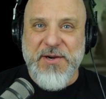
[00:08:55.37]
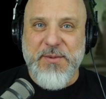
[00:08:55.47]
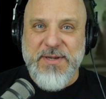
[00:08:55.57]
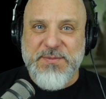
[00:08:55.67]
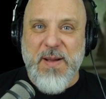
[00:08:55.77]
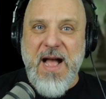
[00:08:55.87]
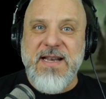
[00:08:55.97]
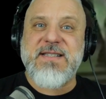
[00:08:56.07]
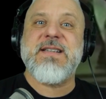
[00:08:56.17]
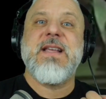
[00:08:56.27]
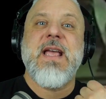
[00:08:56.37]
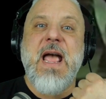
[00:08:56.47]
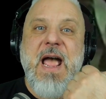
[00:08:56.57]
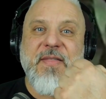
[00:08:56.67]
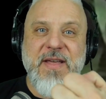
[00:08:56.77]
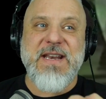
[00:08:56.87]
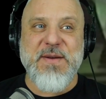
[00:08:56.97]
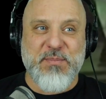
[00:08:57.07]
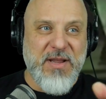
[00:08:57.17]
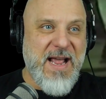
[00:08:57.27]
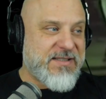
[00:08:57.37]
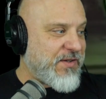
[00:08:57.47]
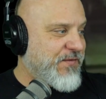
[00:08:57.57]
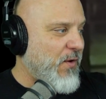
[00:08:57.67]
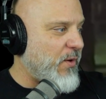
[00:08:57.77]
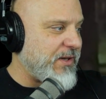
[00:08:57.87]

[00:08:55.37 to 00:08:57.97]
a response, and then he blasted forward.